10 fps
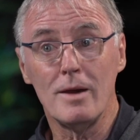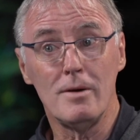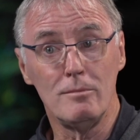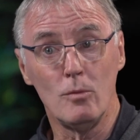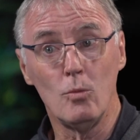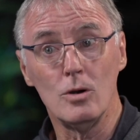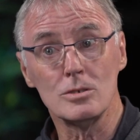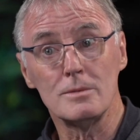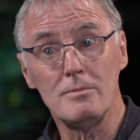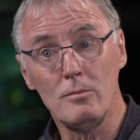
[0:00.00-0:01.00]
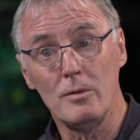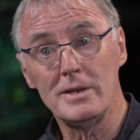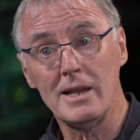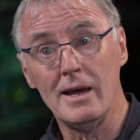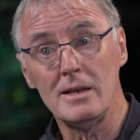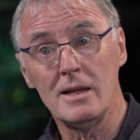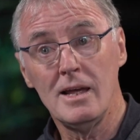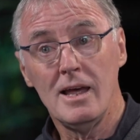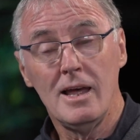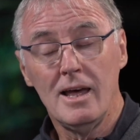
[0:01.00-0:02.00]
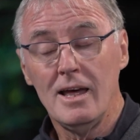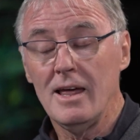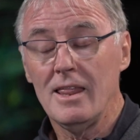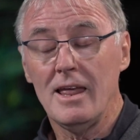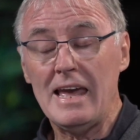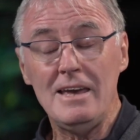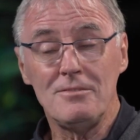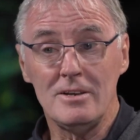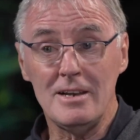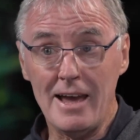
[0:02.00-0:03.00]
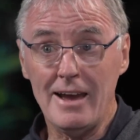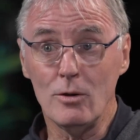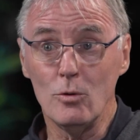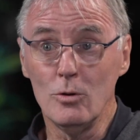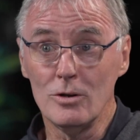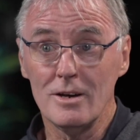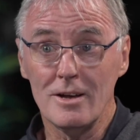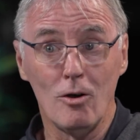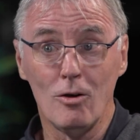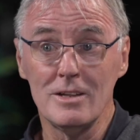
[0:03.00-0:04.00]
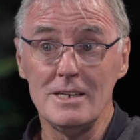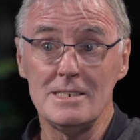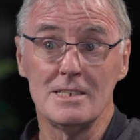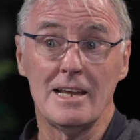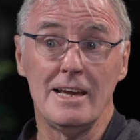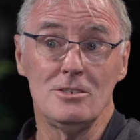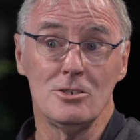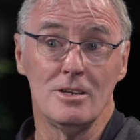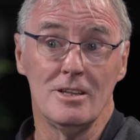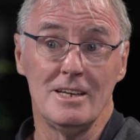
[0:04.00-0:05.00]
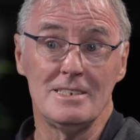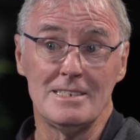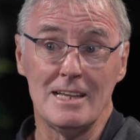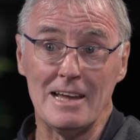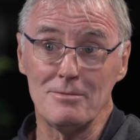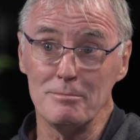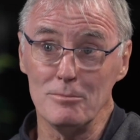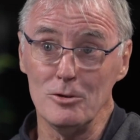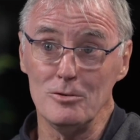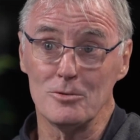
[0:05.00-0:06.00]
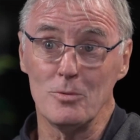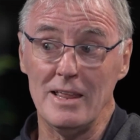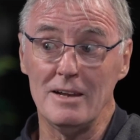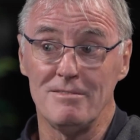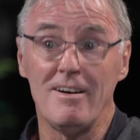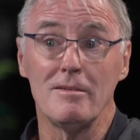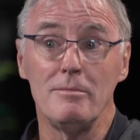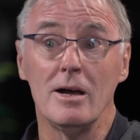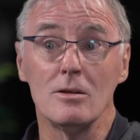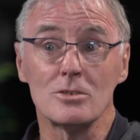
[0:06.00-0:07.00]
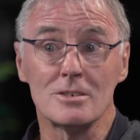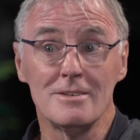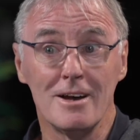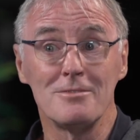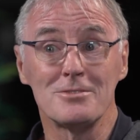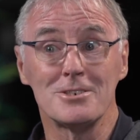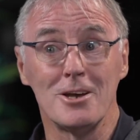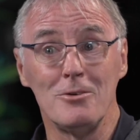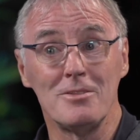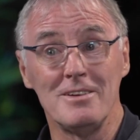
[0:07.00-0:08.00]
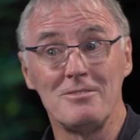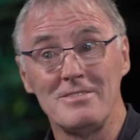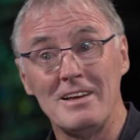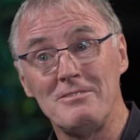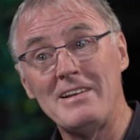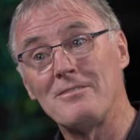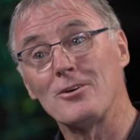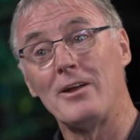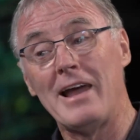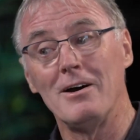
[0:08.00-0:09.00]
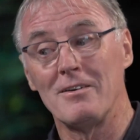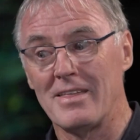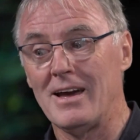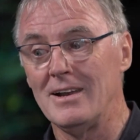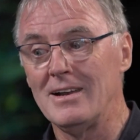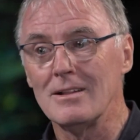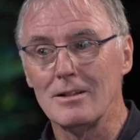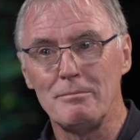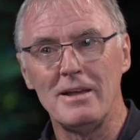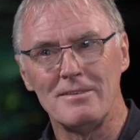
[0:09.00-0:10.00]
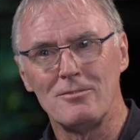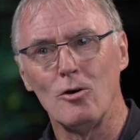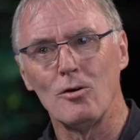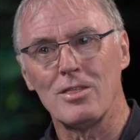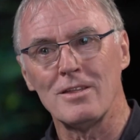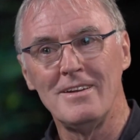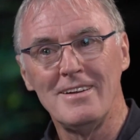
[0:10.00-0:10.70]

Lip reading: my mum was and my mum and dad. Even now, all these years later, they still haven't moved within 5 miles so they've never gone out of that little bit of North